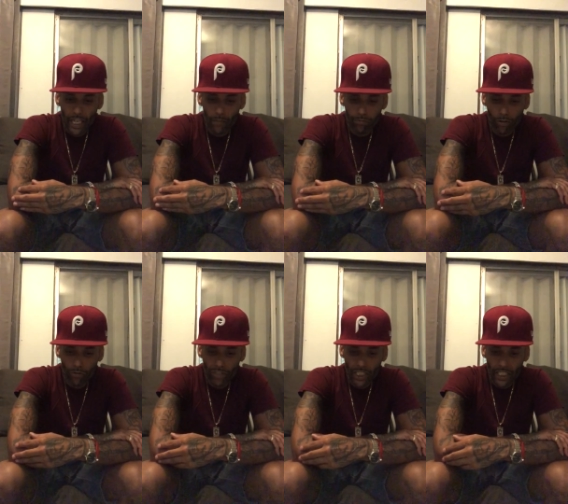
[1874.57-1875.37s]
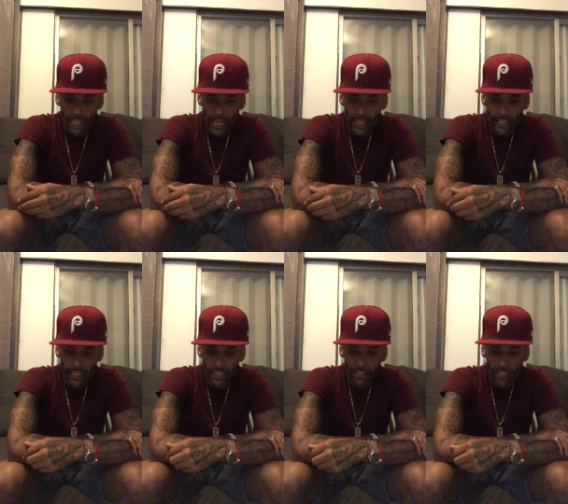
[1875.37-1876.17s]
in protein that can
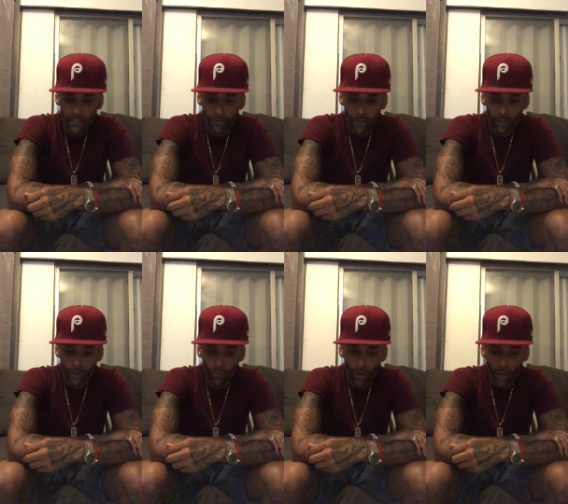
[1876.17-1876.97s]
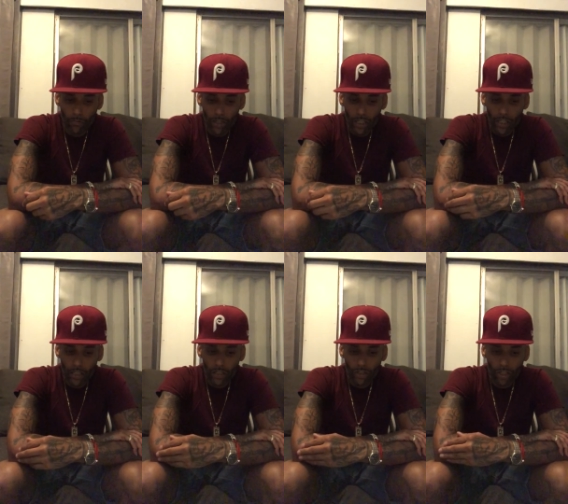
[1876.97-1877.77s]
easily fill you up,
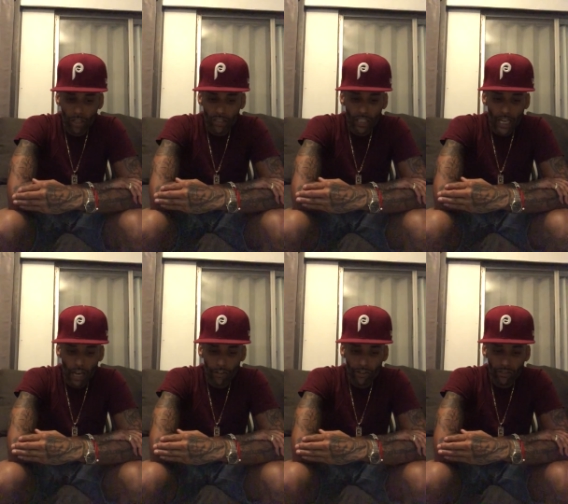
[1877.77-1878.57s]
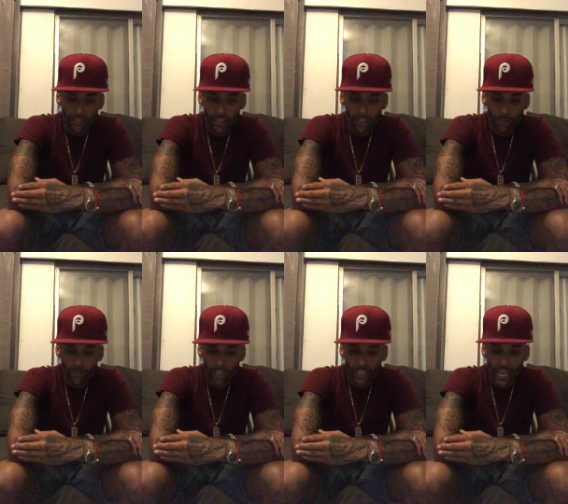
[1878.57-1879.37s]
thus allowing your system
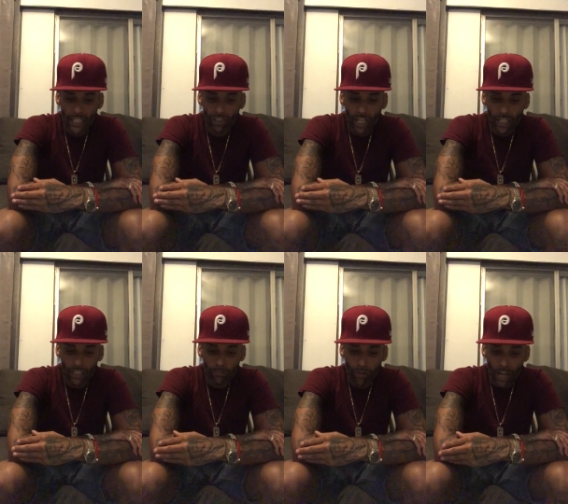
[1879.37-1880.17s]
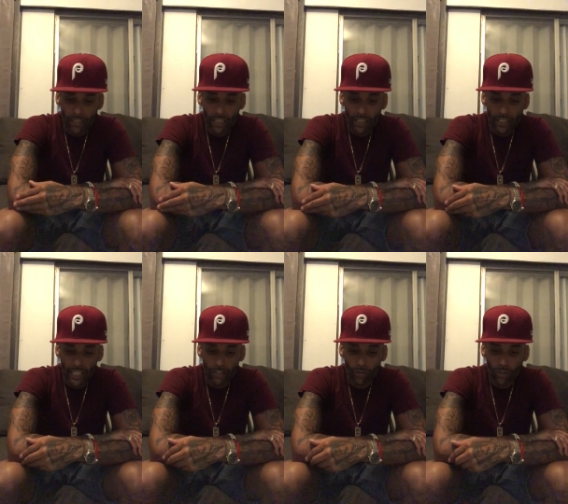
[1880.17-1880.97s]
to digest, process,
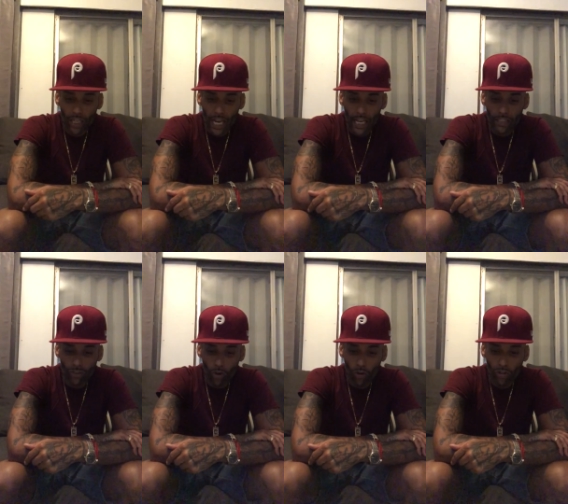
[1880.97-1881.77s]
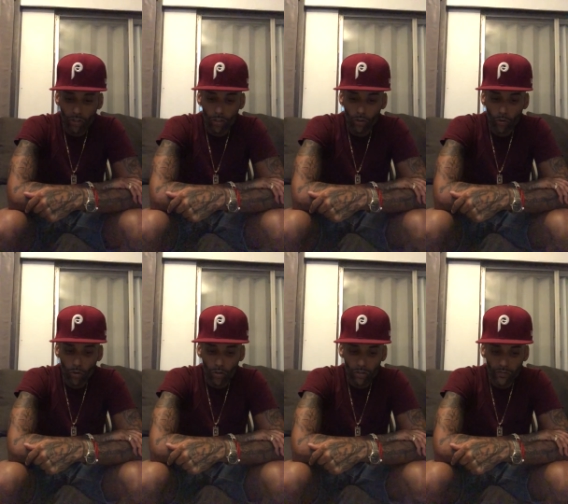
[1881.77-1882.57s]
and utilize all the
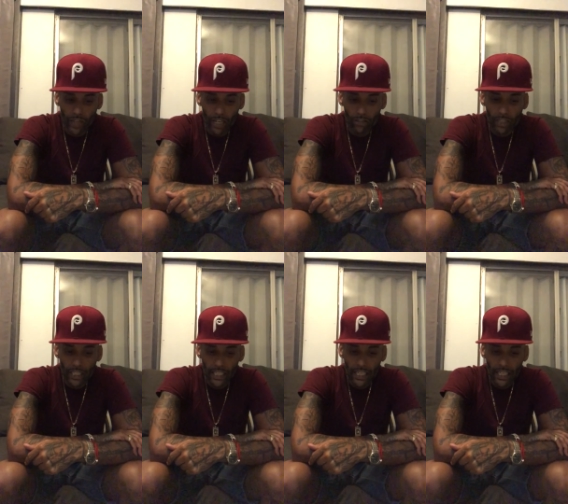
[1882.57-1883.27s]
glucose found